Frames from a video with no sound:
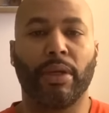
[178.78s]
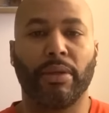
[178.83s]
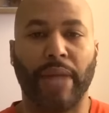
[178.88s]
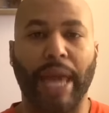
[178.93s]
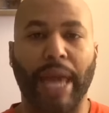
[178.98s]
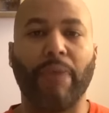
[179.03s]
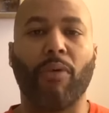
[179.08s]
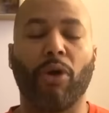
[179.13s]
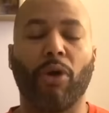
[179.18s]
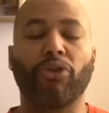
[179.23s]

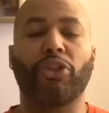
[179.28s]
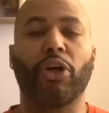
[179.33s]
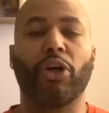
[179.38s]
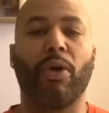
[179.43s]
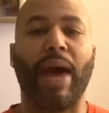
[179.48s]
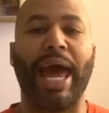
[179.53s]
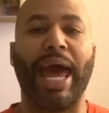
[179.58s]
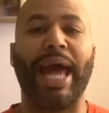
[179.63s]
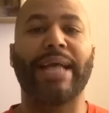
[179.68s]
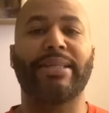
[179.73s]
They want
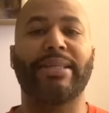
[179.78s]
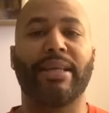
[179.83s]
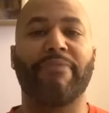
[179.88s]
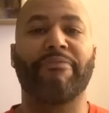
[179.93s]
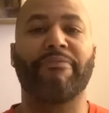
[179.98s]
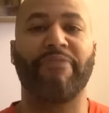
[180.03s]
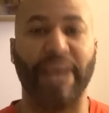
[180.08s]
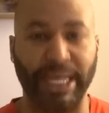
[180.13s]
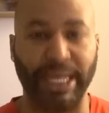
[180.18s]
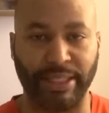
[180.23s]
your ass
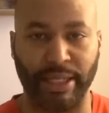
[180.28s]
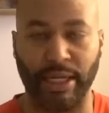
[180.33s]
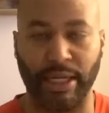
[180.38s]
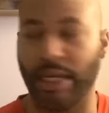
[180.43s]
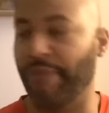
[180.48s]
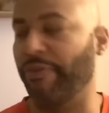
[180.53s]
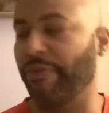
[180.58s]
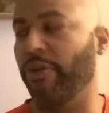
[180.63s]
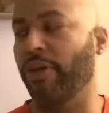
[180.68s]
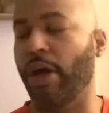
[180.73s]
invested. And
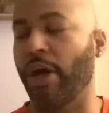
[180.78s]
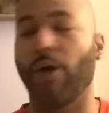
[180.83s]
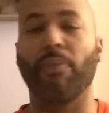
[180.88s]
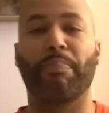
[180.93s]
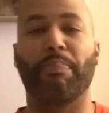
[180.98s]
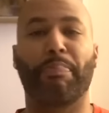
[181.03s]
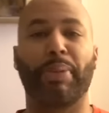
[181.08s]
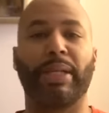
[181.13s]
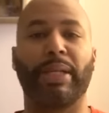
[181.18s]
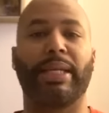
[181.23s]
if you
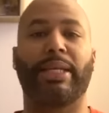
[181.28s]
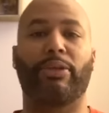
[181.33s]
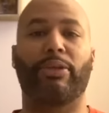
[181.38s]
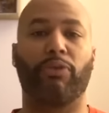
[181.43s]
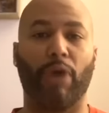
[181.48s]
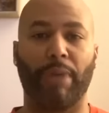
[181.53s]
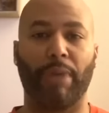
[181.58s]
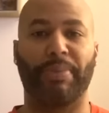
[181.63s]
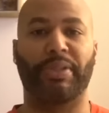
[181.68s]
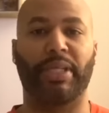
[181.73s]
don't put
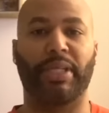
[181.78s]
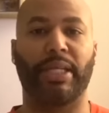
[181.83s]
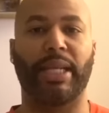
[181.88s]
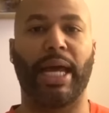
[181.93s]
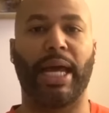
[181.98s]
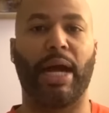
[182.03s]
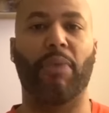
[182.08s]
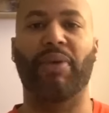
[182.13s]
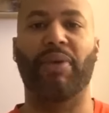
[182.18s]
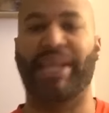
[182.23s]
20%
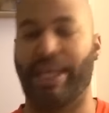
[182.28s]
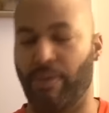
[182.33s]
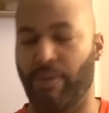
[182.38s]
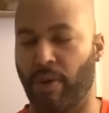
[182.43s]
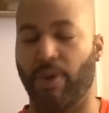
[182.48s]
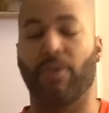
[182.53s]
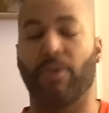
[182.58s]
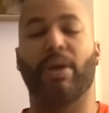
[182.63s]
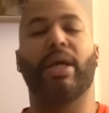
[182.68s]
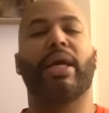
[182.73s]
down, what they
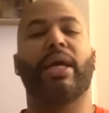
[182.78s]
want?